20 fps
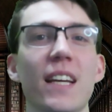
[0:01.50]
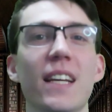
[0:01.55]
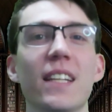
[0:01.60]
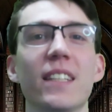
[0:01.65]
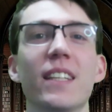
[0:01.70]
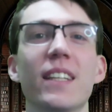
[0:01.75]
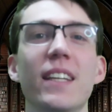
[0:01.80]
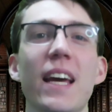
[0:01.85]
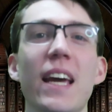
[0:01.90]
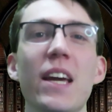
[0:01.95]

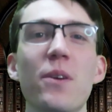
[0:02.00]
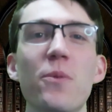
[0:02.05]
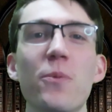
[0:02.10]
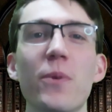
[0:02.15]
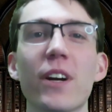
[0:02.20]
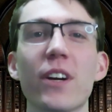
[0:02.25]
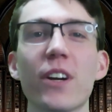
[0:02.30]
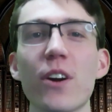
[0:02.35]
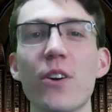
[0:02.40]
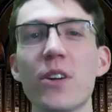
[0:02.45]
and today
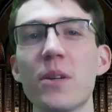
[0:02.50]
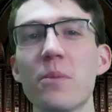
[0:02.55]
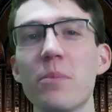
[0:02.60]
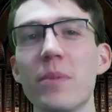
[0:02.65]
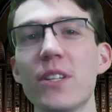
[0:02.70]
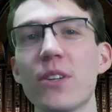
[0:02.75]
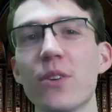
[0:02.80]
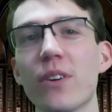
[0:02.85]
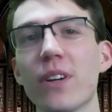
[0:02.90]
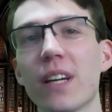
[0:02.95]
we are going to
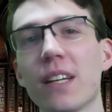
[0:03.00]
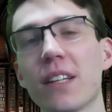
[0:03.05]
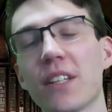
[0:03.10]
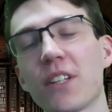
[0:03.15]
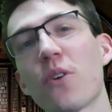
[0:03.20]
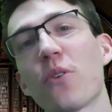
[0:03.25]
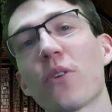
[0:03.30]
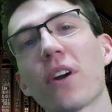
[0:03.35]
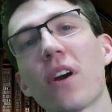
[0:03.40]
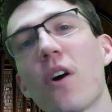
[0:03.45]
be
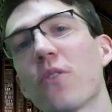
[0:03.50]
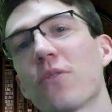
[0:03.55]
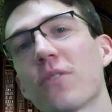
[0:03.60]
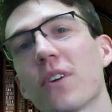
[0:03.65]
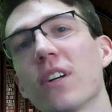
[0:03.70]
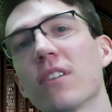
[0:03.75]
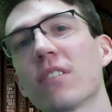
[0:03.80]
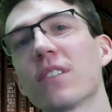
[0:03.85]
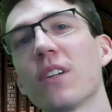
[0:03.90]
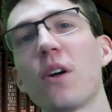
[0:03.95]
going
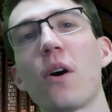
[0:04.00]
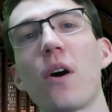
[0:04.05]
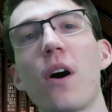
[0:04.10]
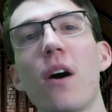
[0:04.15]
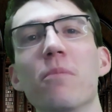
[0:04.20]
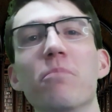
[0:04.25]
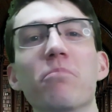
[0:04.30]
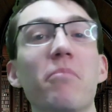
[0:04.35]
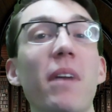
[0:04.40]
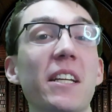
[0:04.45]
over
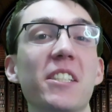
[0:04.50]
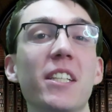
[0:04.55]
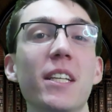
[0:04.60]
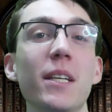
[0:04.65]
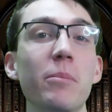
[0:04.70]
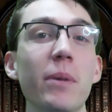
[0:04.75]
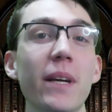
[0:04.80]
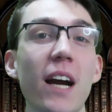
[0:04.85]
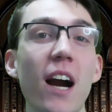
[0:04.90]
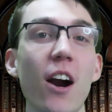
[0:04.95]
my
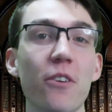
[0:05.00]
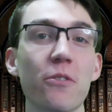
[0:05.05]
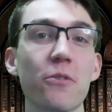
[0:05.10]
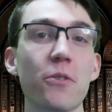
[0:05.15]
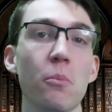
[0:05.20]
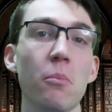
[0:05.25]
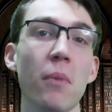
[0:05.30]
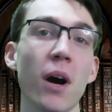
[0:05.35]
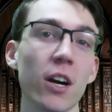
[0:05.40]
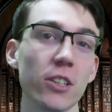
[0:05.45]
TBR
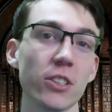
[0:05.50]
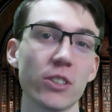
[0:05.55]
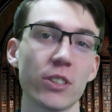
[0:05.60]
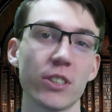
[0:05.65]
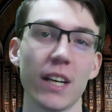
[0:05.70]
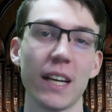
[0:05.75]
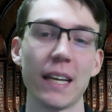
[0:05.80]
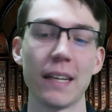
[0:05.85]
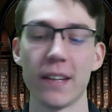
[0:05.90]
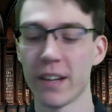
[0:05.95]
for
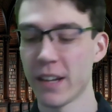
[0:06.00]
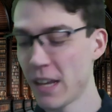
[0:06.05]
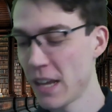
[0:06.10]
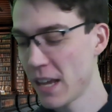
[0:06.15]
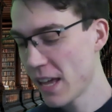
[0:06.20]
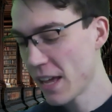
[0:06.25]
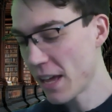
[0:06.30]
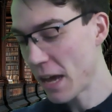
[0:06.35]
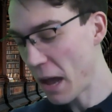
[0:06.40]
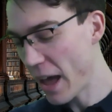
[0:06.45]
March. And
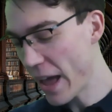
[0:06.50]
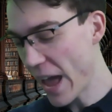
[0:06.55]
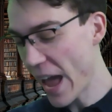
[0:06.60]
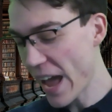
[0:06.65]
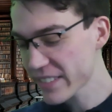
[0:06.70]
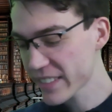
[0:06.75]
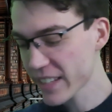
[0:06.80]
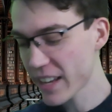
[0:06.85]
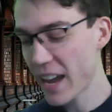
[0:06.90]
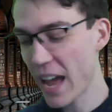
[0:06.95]

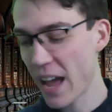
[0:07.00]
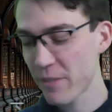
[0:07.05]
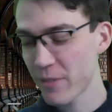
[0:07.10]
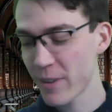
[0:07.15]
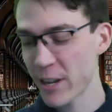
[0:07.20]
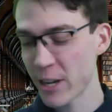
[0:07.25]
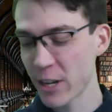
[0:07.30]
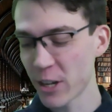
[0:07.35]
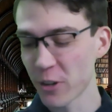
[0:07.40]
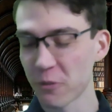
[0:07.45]
as I have
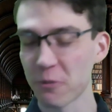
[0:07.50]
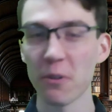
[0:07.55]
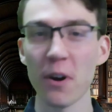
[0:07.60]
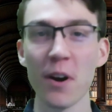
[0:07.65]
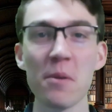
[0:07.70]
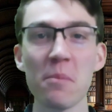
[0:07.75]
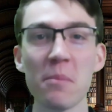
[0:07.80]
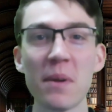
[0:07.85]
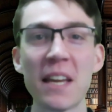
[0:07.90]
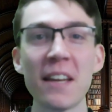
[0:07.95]
it here in
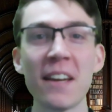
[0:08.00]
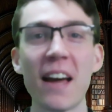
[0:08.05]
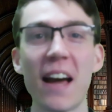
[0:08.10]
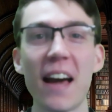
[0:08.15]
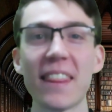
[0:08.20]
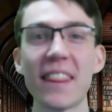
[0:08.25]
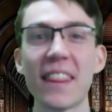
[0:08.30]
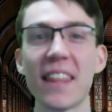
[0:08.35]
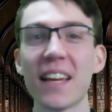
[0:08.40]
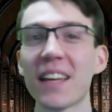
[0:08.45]
front of me,
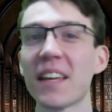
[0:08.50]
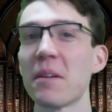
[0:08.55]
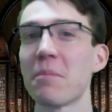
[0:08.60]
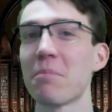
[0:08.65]
I think